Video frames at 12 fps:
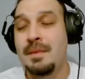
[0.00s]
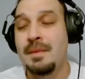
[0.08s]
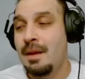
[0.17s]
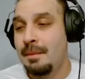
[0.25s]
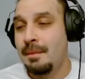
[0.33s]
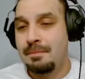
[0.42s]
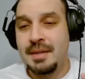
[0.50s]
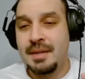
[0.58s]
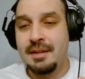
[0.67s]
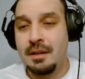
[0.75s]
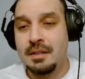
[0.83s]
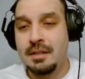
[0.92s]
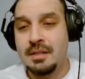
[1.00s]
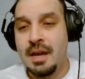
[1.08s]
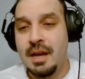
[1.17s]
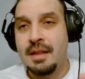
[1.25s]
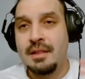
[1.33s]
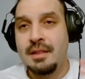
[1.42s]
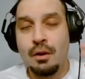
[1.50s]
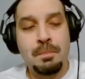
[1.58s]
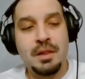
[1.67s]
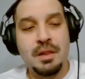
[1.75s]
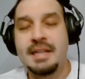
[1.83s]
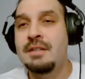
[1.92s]
Because there are
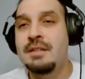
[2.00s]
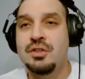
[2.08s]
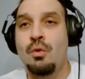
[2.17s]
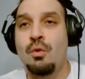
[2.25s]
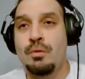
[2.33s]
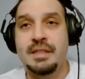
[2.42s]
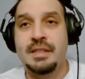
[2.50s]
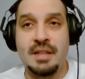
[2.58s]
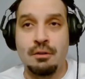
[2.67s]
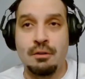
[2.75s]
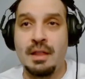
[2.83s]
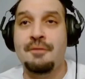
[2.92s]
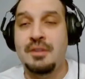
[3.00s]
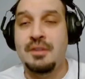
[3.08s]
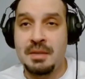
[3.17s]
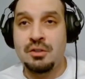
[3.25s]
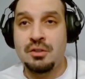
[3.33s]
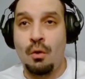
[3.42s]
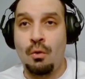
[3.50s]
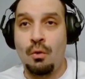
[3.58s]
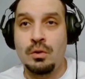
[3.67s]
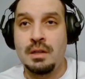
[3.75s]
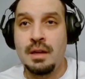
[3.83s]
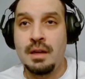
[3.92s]
plenty of stories that are left to be told,
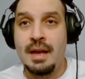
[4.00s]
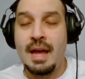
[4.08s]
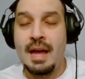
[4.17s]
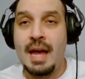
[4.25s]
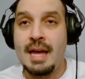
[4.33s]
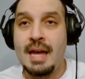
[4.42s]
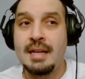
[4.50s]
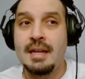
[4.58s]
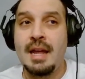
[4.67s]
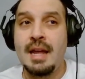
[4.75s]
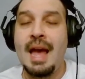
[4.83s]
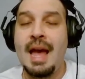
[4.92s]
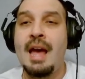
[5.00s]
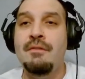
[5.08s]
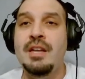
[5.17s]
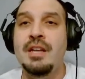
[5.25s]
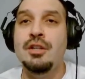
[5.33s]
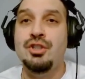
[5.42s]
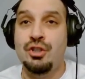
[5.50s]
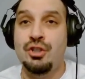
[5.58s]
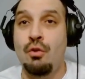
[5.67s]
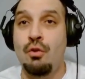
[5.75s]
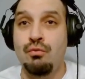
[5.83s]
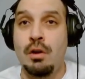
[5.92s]
and having a
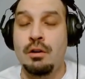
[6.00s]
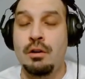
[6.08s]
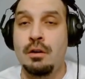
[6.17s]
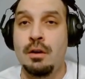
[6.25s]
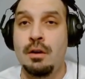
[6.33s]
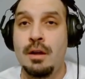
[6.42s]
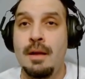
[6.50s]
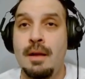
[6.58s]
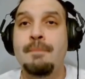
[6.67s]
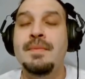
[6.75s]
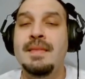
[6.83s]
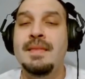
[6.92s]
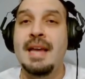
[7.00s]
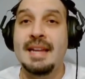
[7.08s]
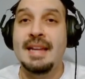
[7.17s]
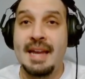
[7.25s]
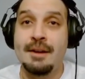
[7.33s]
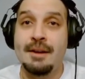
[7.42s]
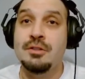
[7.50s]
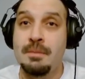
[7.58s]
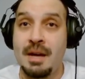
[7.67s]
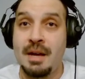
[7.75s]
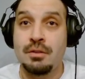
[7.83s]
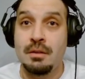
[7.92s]
showrunner that cares about
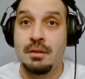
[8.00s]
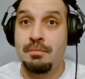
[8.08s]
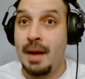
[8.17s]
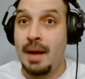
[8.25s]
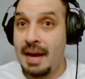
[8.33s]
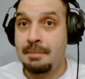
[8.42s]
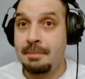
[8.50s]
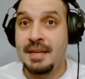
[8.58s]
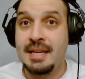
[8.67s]
the IP,